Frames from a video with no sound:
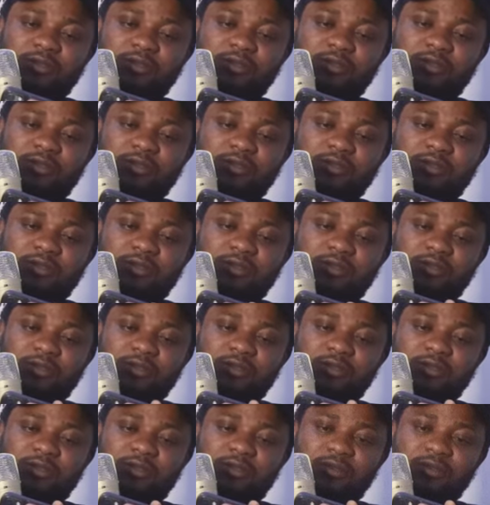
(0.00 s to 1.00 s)

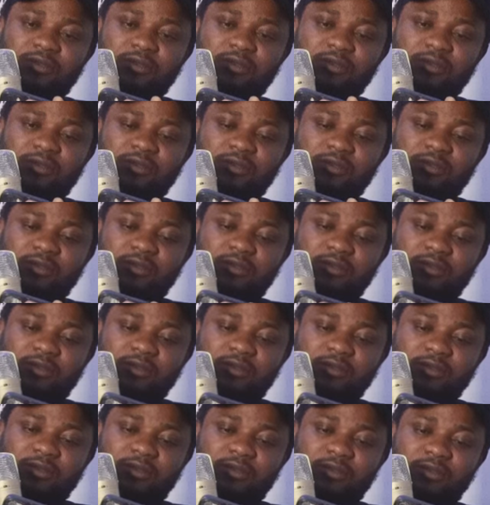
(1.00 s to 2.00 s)

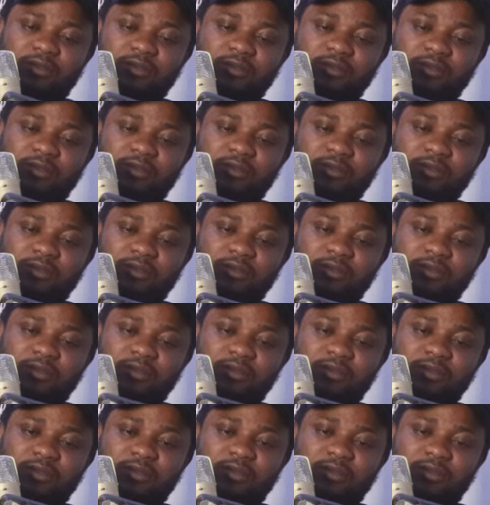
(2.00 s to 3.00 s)

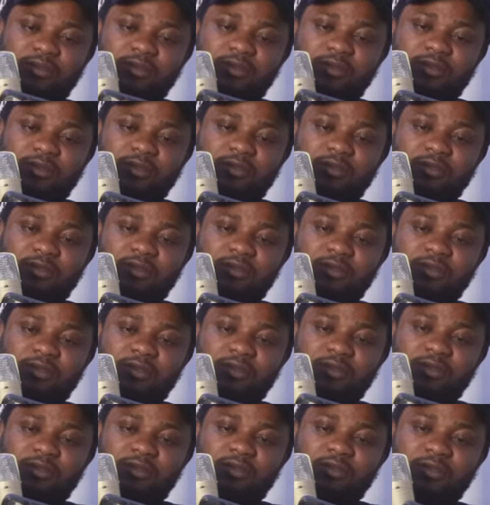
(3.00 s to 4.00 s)

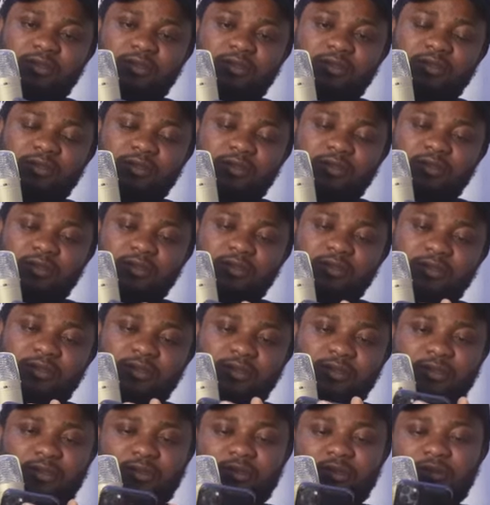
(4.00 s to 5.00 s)

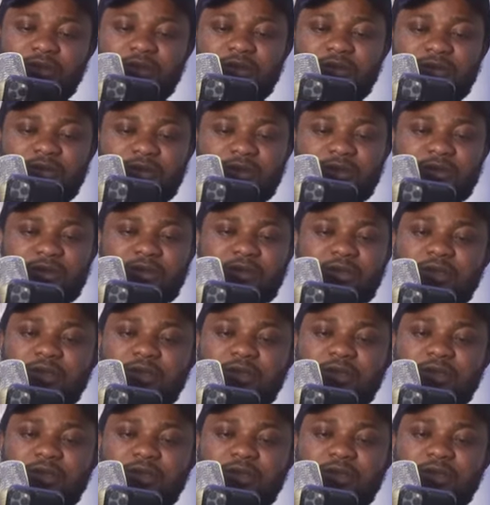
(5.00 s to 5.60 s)
No words are spoken by the person on screen.